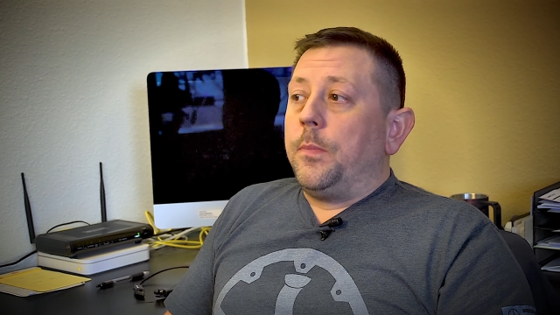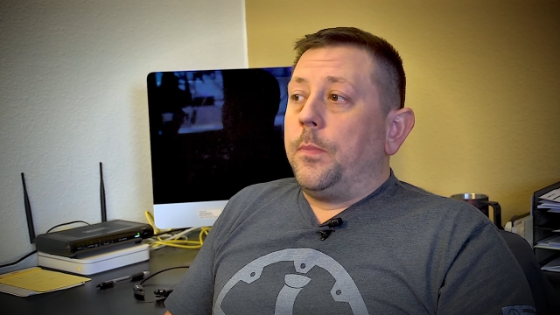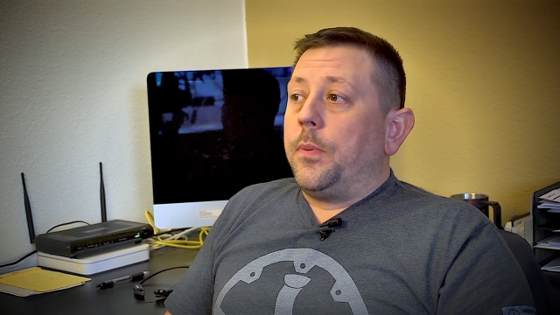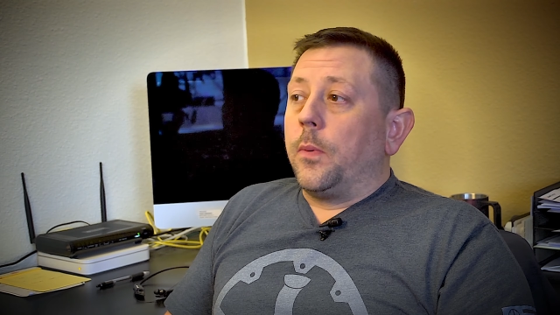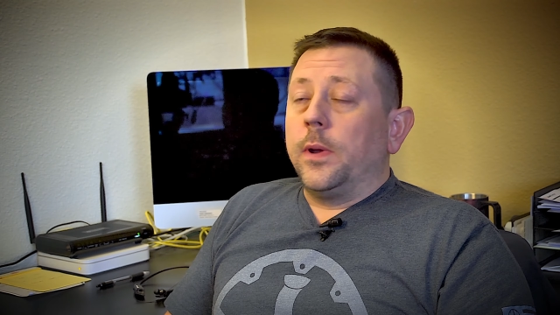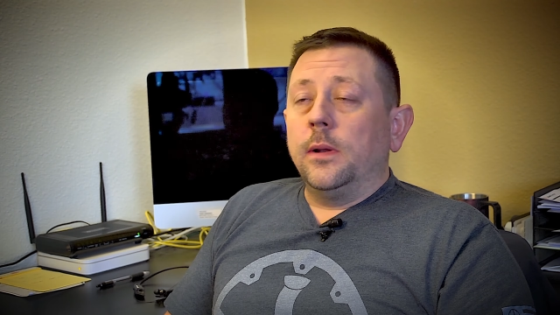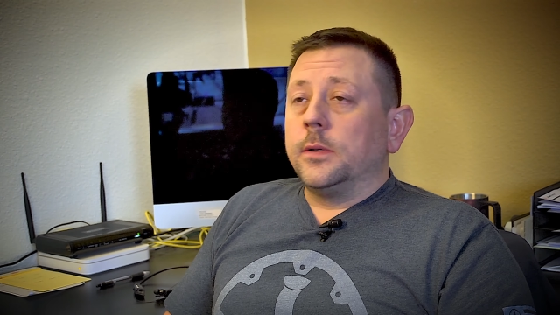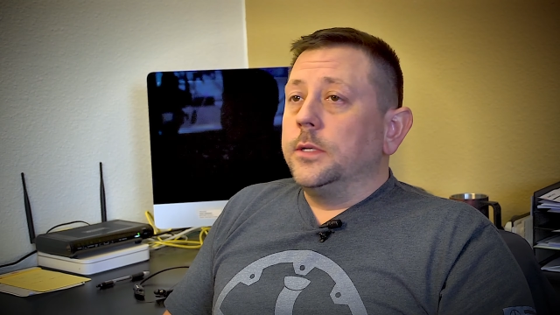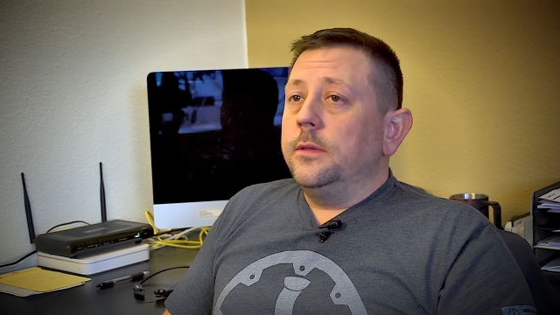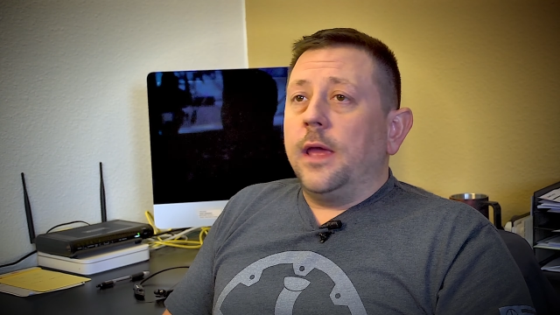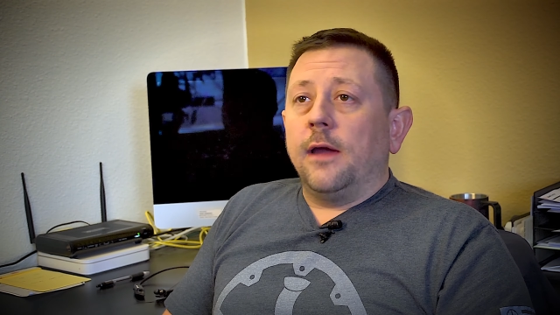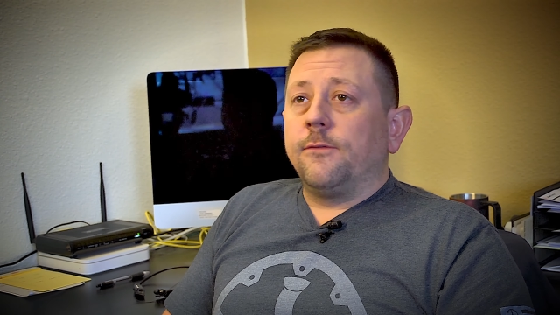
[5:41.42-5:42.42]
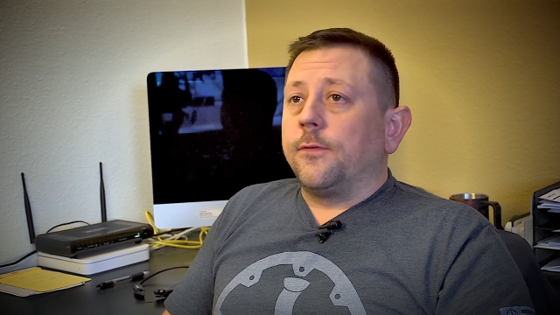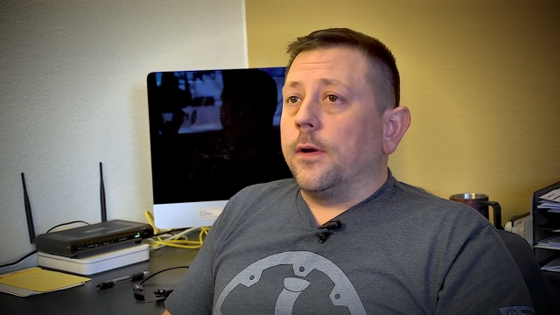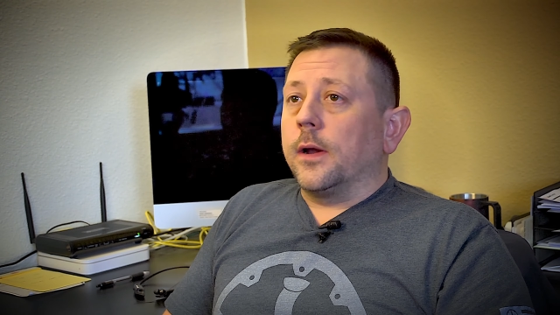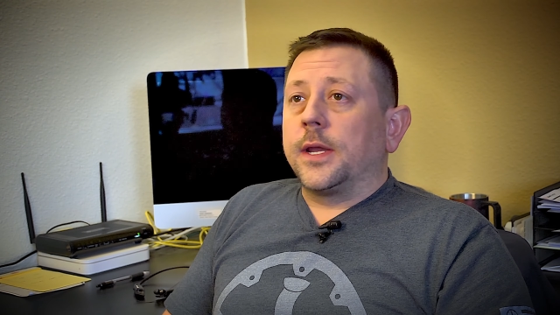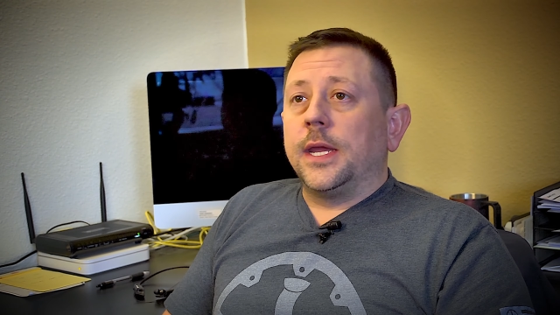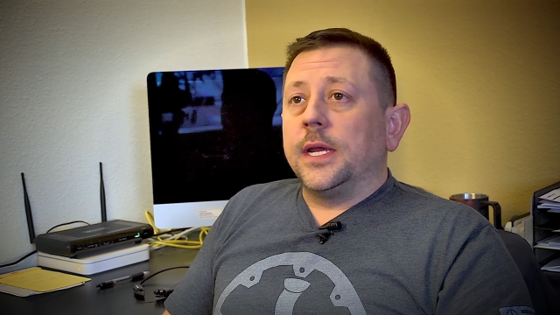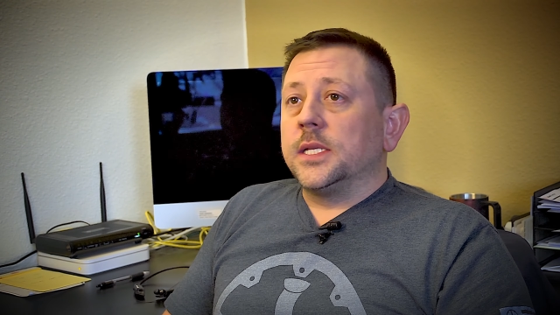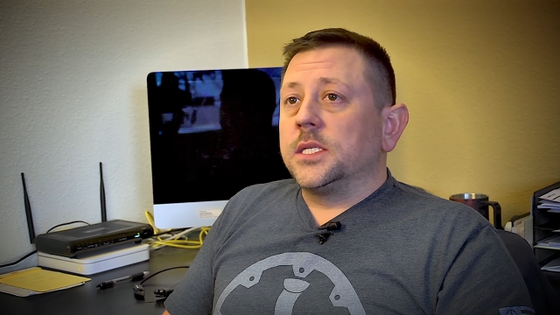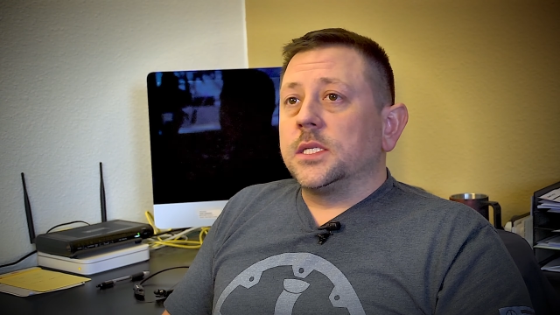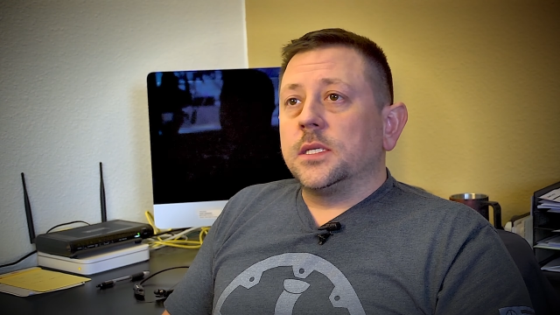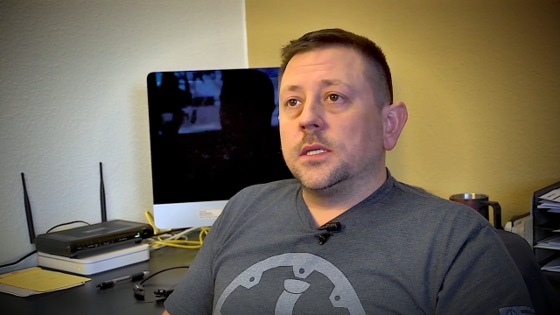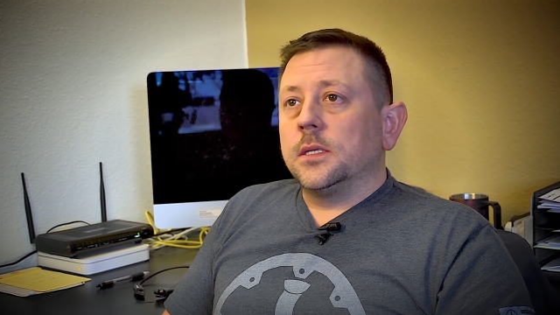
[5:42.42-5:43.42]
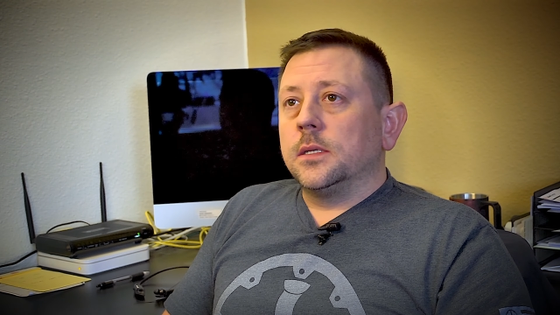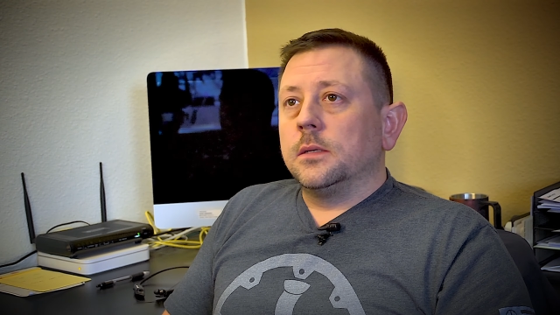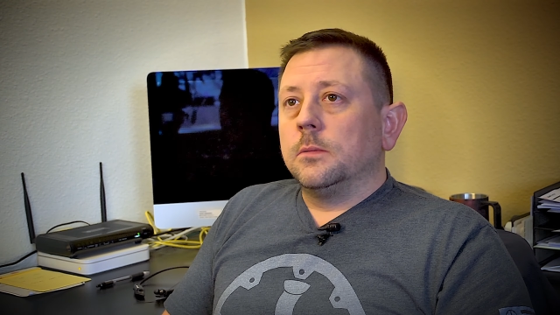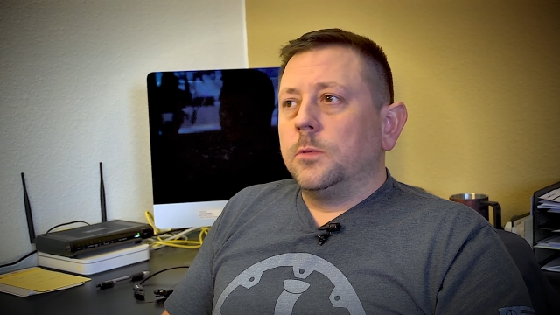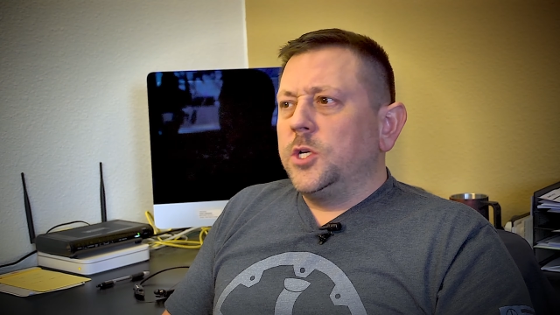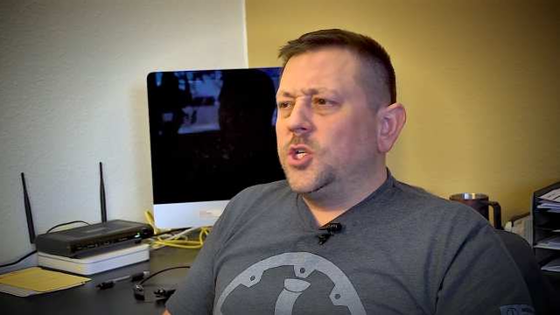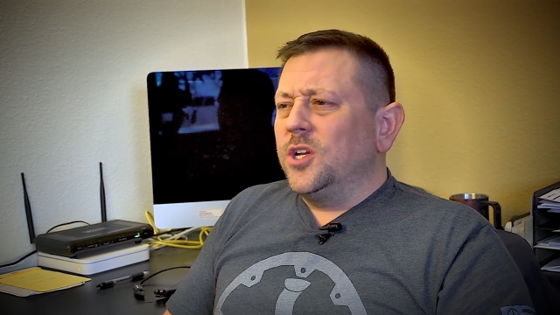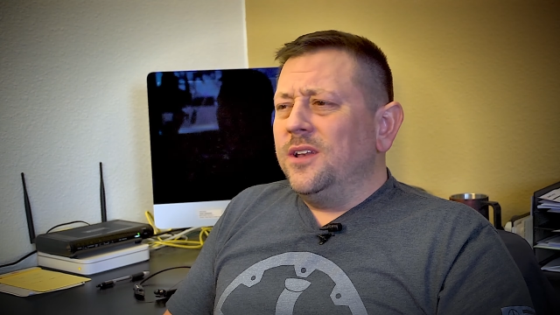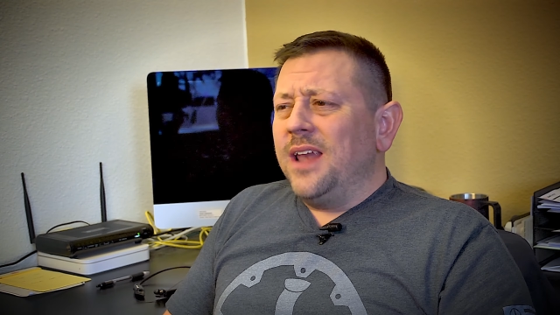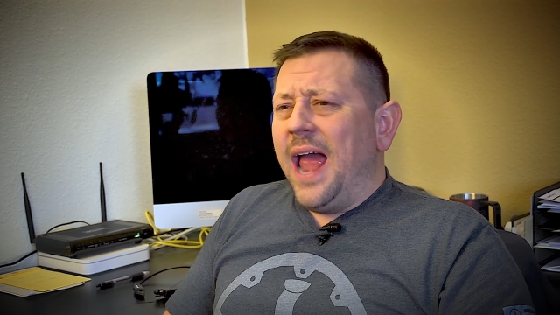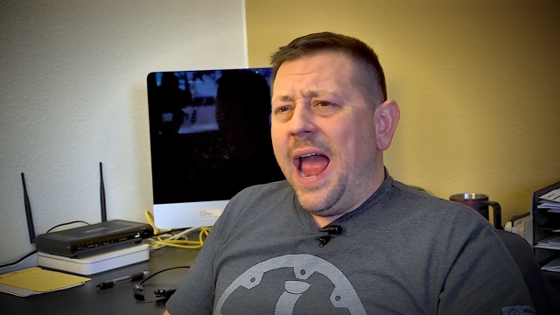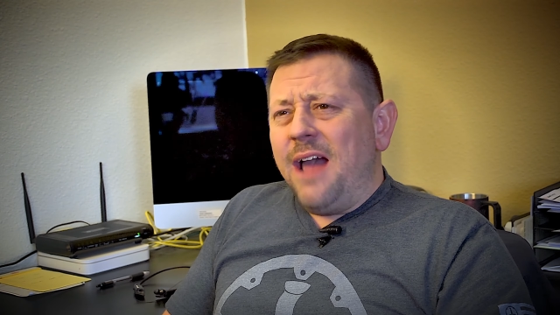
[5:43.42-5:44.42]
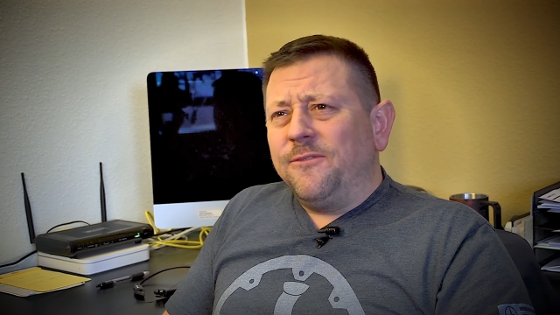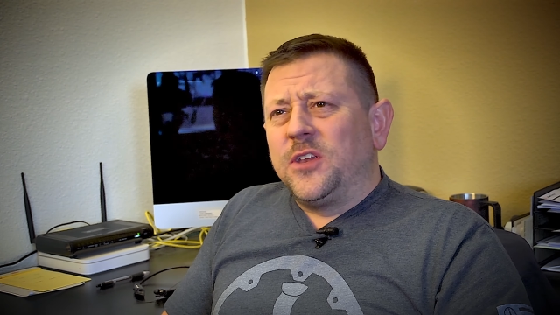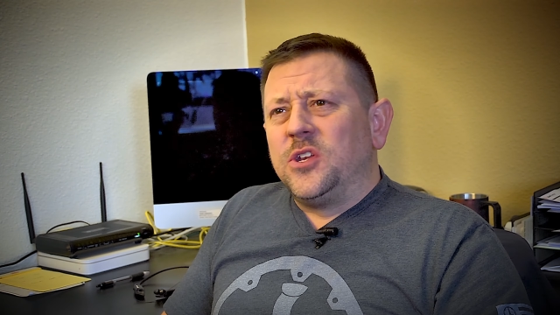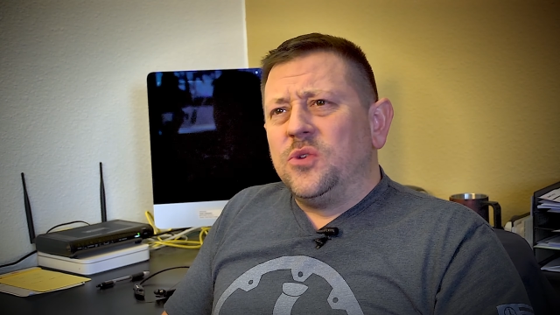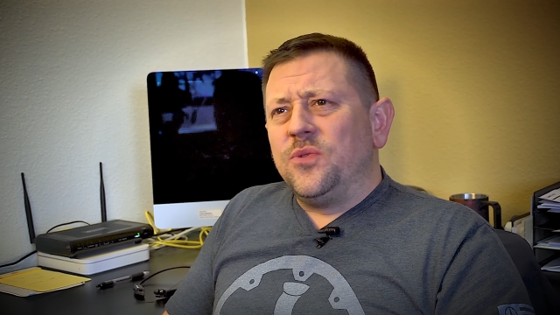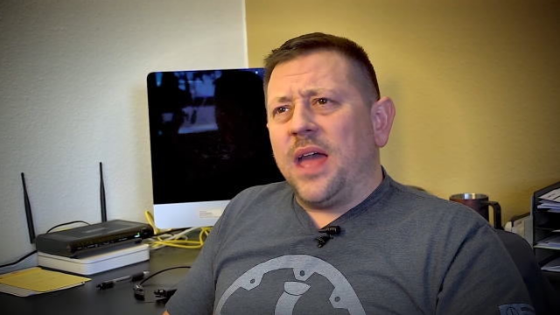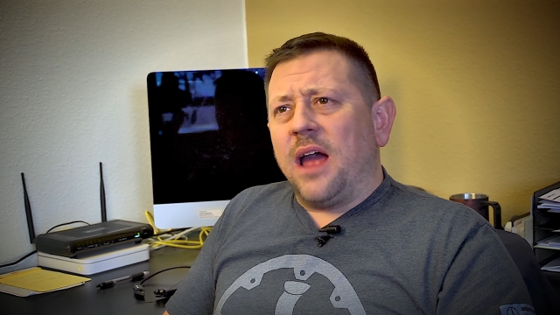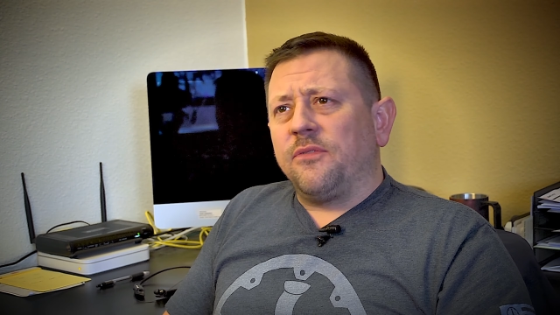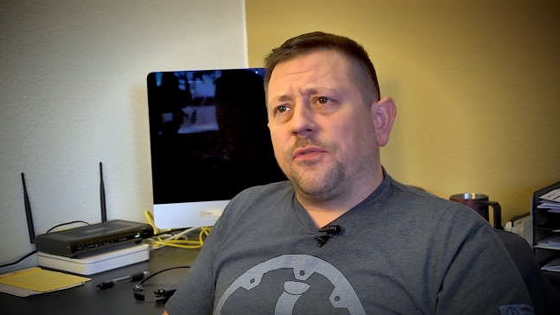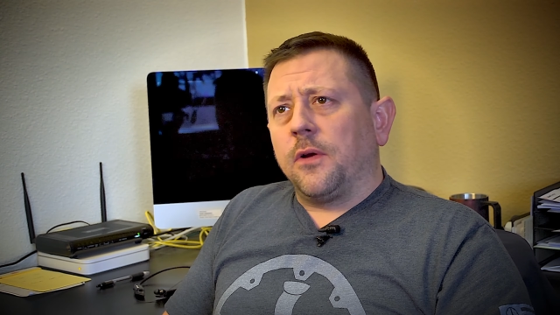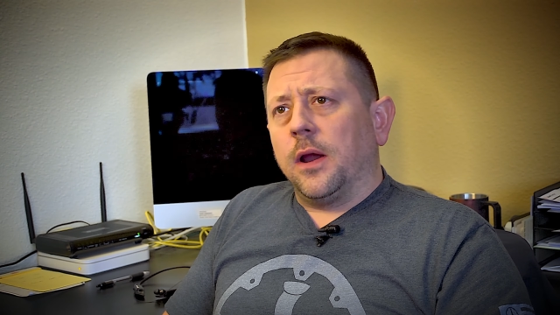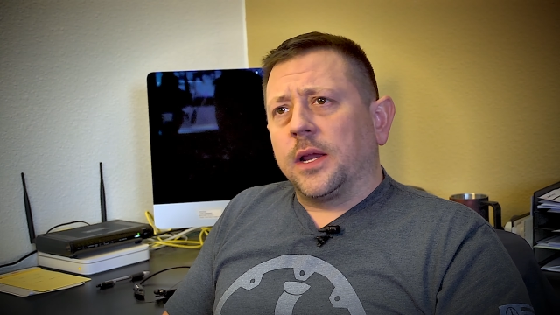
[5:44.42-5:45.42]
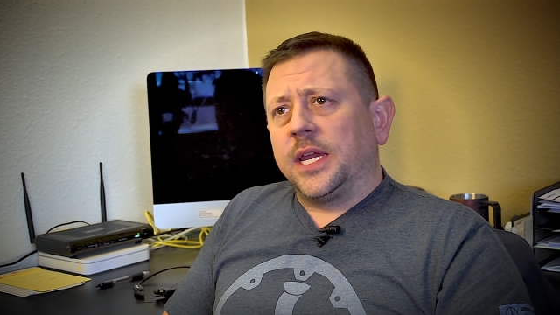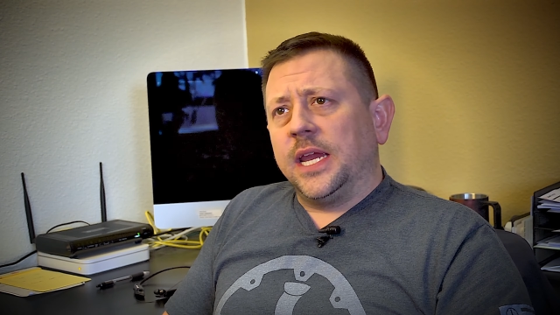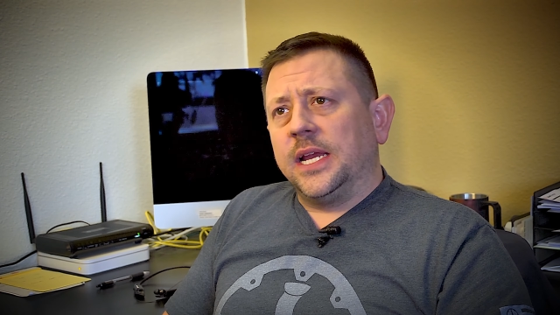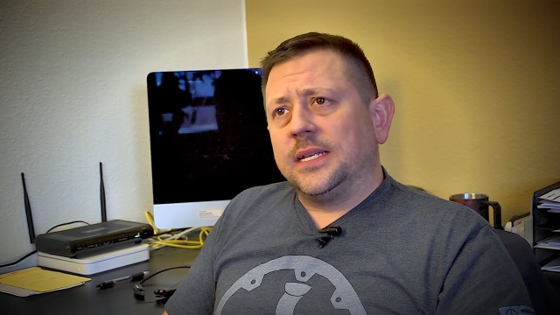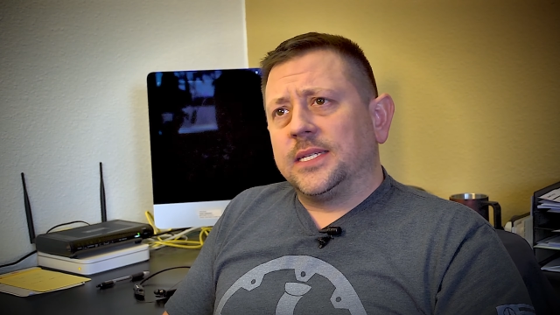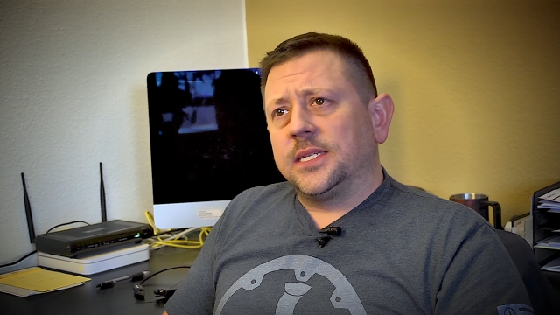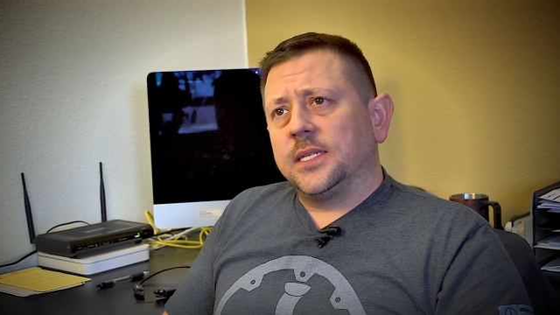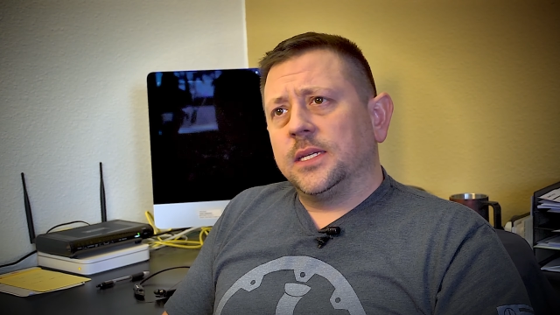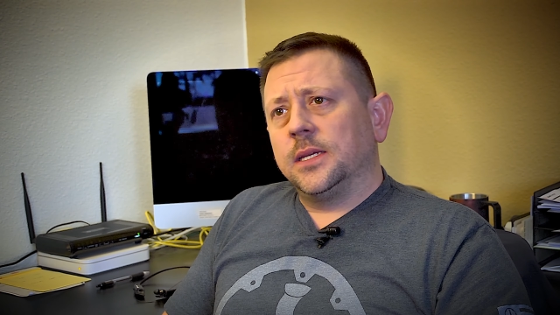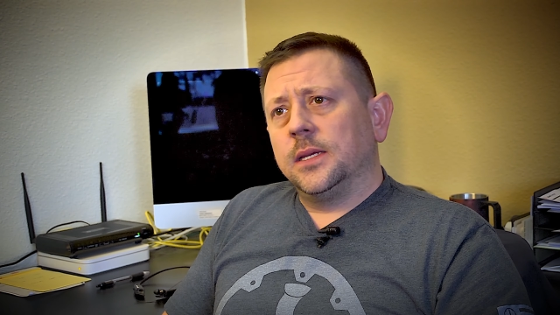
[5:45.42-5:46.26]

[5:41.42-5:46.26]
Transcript: But we don't do that for our kids. We shouldn't have to do that for our kids.